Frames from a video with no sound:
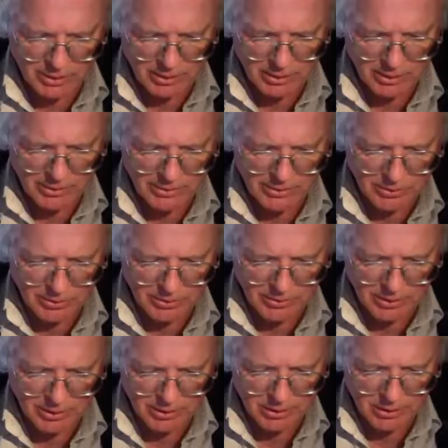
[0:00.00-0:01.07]
I see what you're
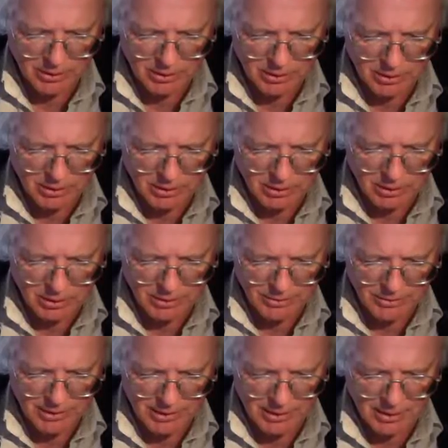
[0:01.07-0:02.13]
saying. Are you
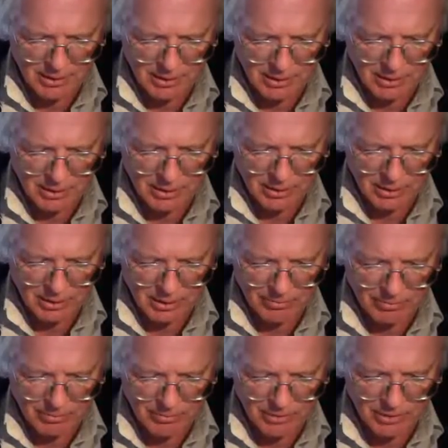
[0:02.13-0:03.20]
saying that
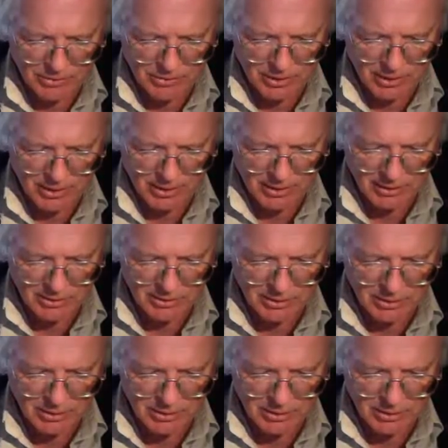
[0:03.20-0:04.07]
the genetics,